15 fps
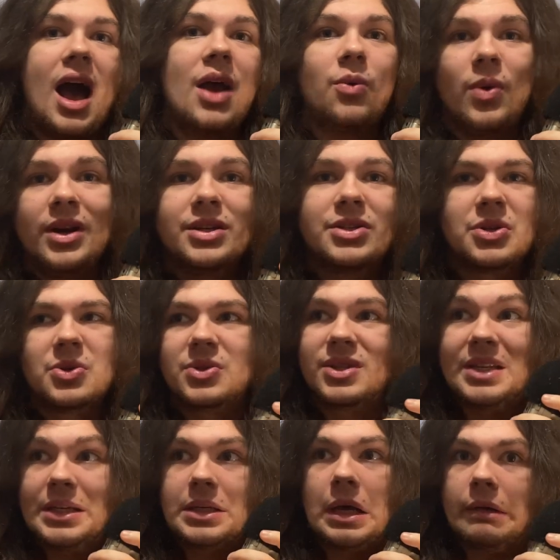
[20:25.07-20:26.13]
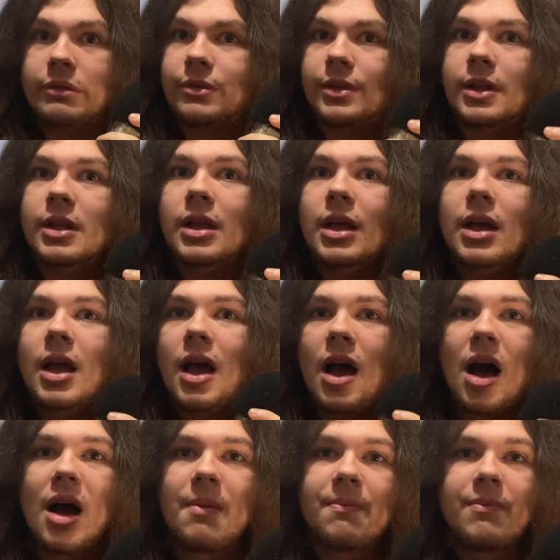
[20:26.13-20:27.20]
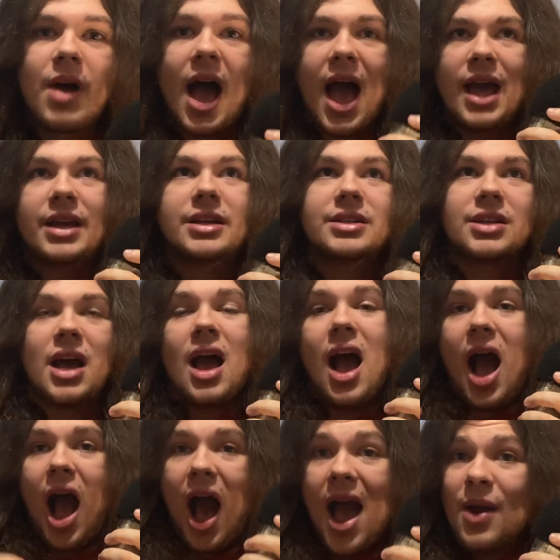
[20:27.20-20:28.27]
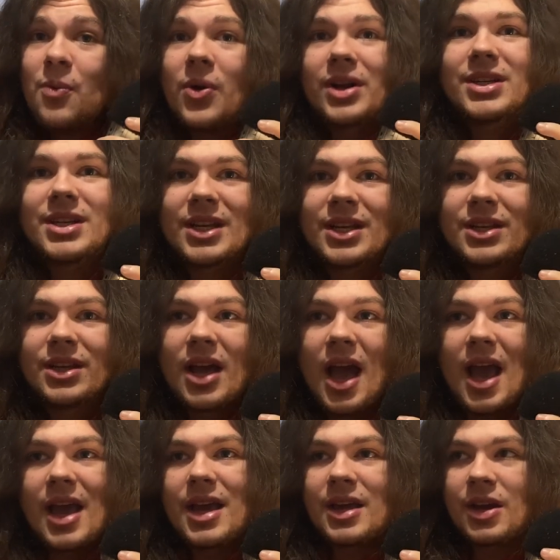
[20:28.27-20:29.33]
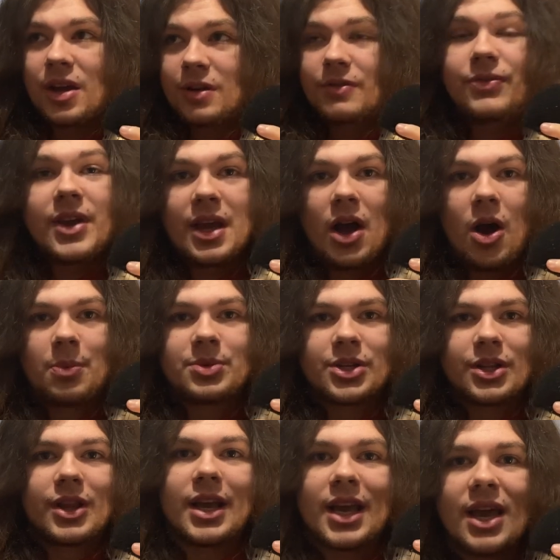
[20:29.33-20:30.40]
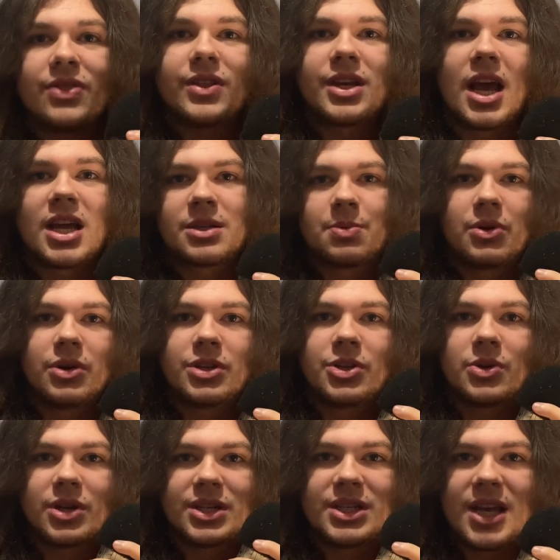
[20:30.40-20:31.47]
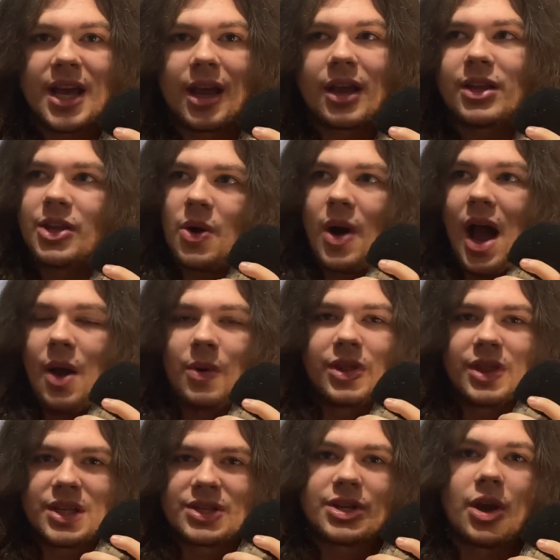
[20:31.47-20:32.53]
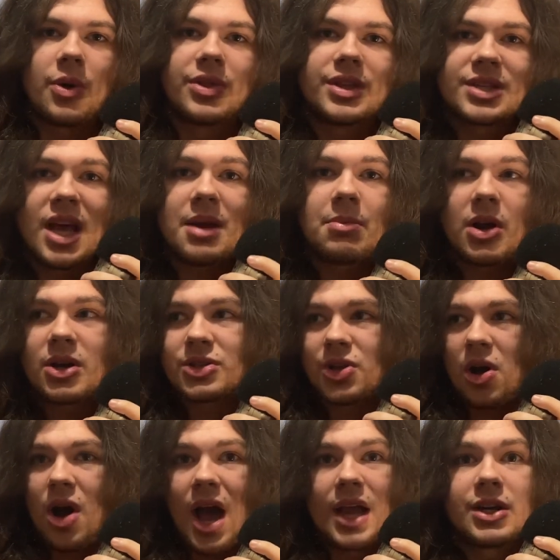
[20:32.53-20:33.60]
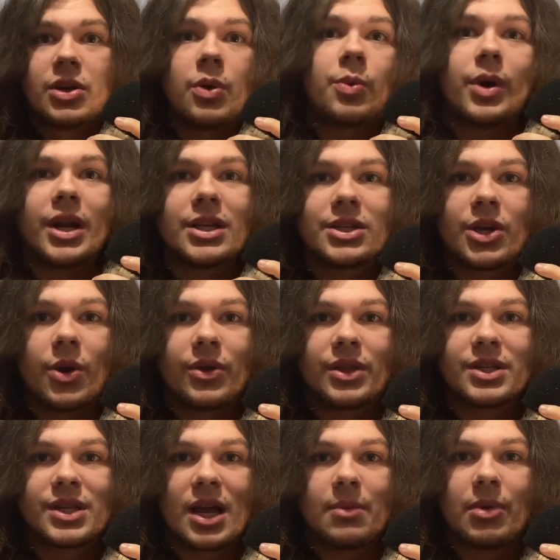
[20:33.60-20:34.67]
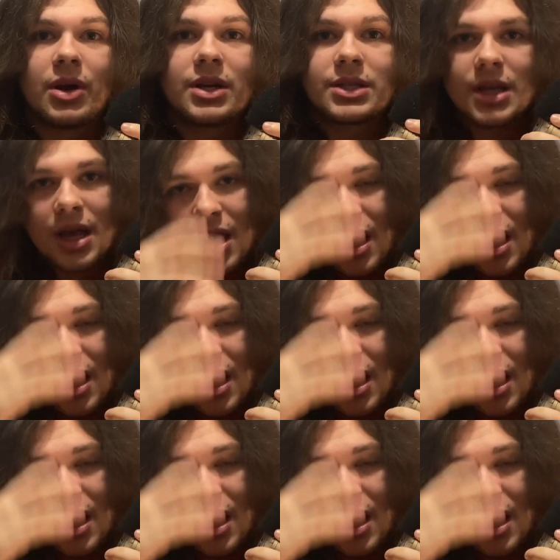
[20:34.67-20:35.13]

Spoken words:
I went to ZTOVL, and I wanted a config option. Like in the dashboard, you could tick, I want this to go in the sandbox, or I don't want it to go in the sandbox.